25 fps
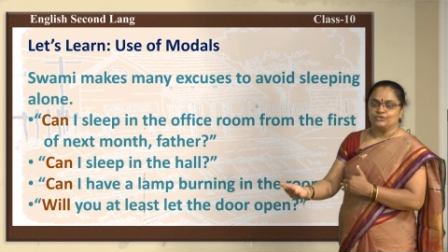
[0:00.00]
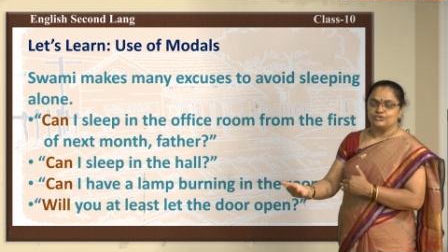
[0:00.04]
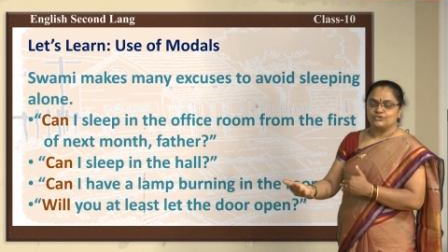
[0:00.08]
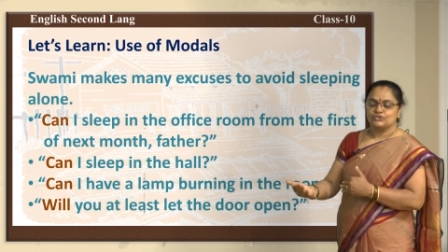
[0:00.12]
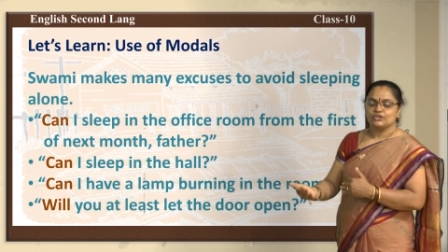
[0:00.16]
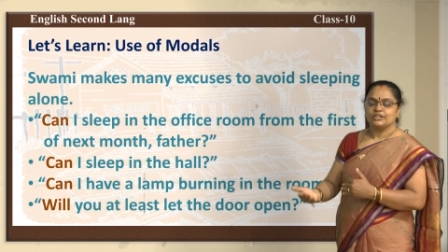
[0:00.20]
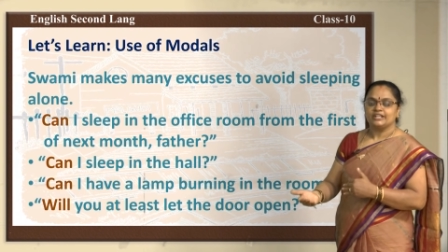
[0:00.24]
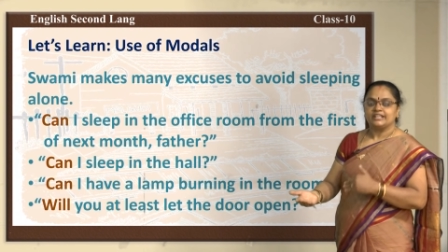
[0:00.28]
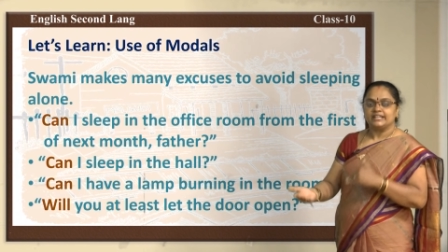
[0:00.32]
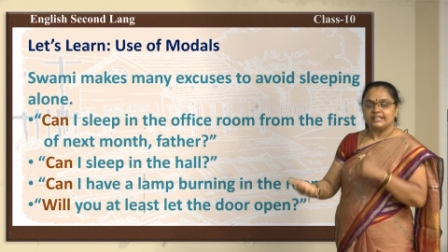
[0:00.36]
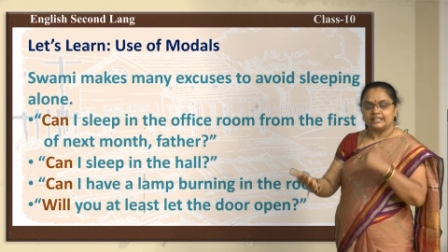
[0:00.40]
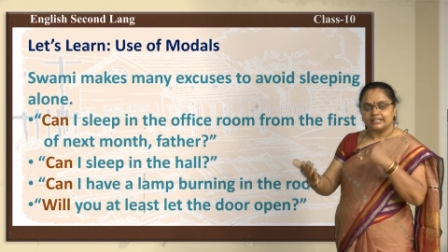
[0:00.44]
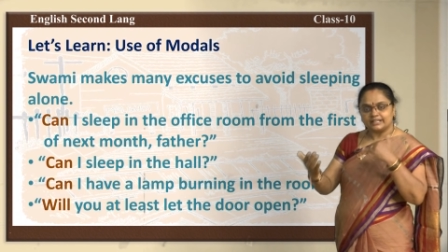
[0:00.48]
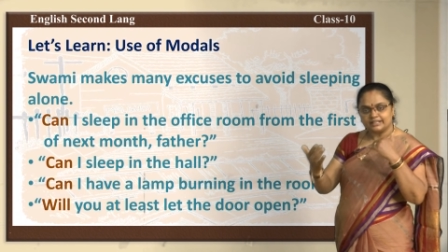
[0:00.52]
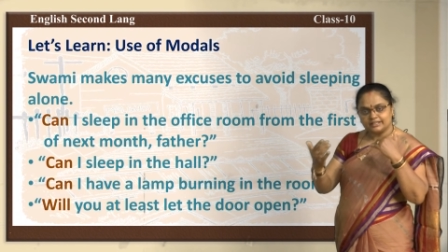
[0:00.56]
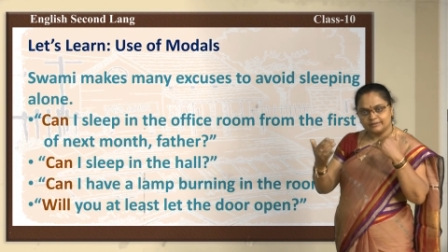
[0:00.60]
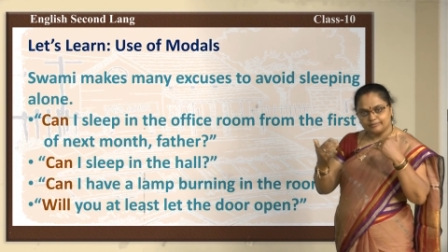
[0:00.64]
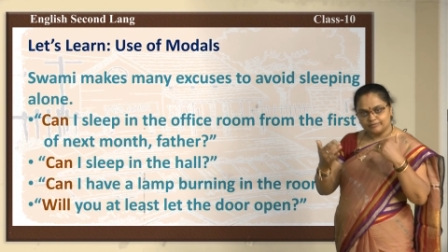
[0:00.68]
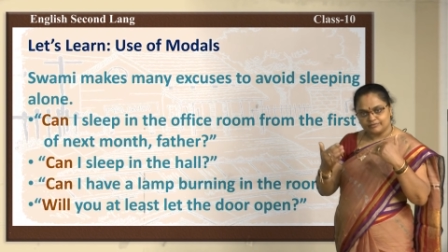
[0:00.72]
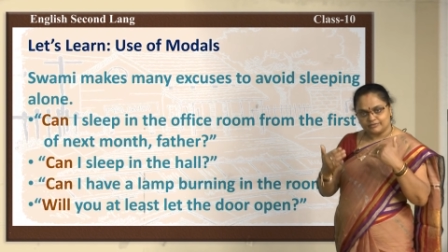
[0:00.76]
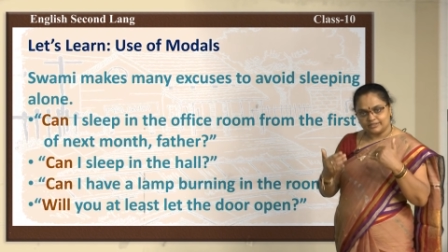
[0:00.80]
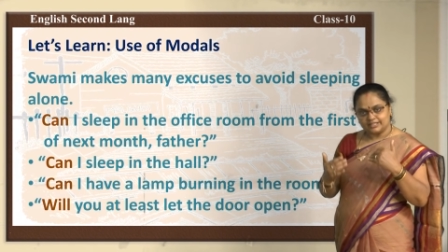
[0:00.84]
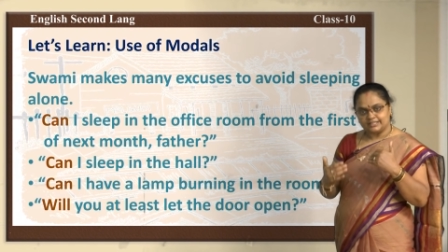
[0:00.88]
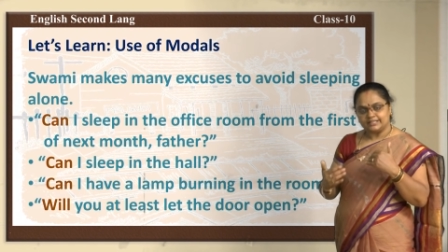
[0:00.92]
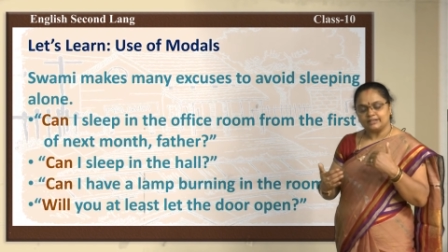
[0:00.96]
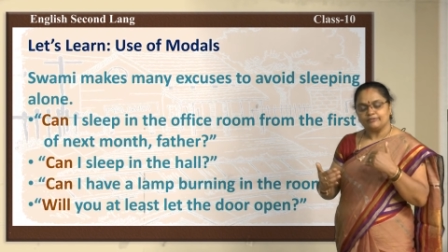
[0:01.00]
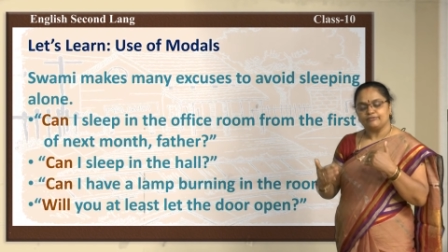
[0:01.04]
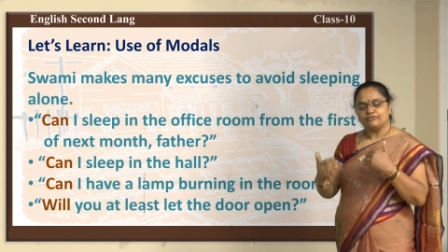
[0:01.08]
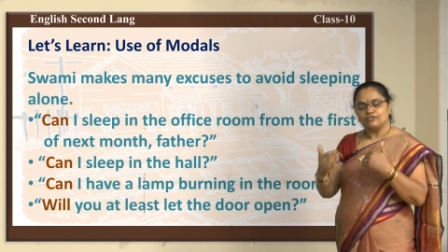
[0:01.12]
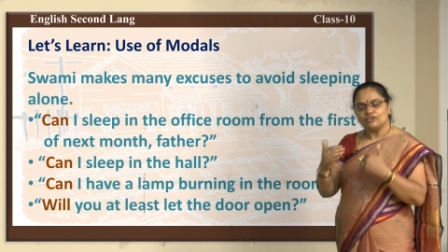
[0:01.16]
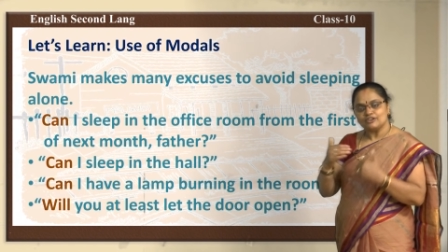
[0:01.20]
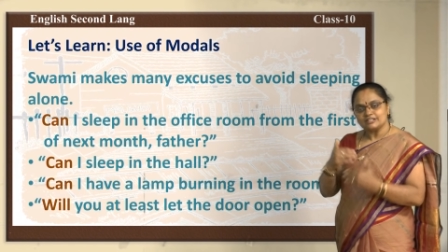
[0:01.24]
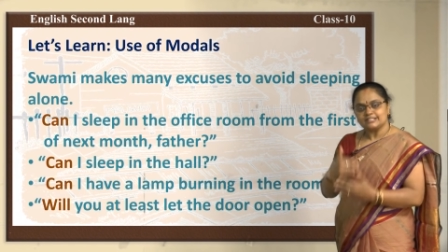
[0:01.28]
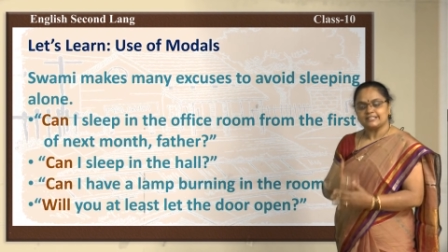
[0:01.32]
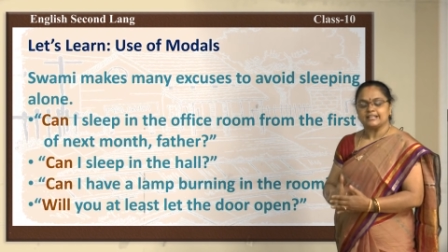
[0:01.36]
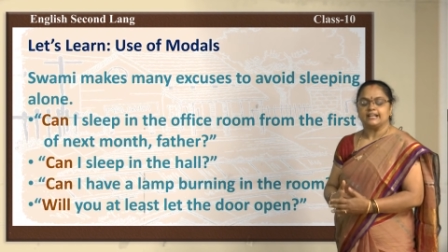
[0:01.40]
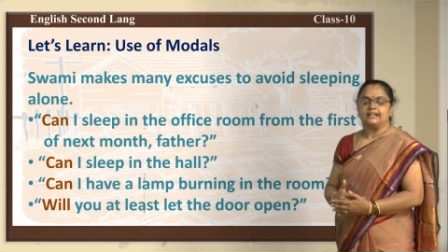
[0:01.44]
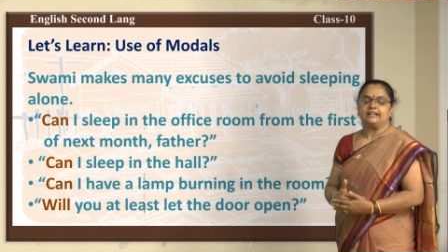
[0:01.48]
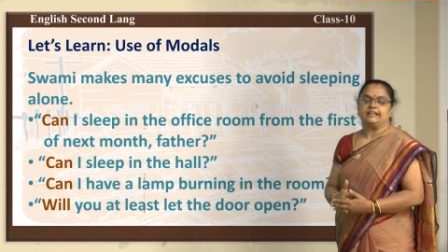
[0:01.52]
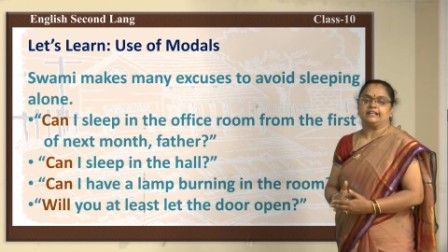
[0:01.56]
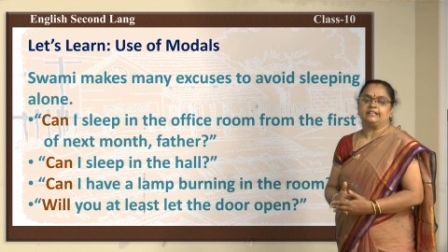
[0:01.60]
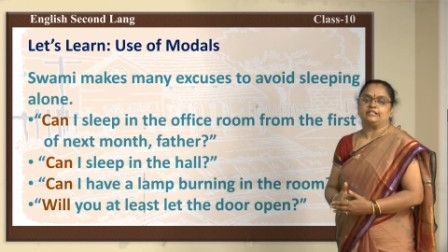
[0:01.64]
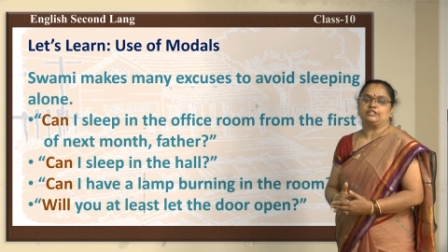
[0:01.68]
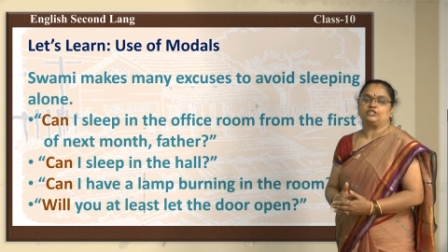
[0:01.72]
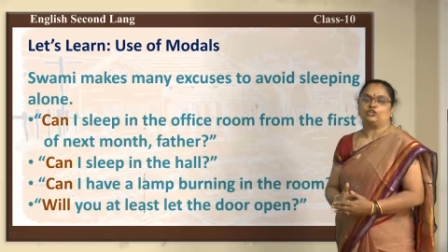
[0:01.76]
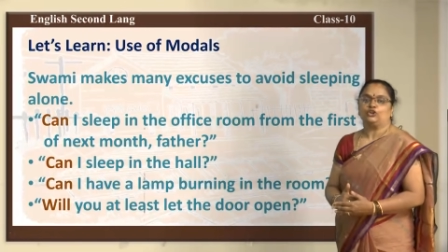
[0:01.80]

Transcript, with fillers: So he, in the fourth sentence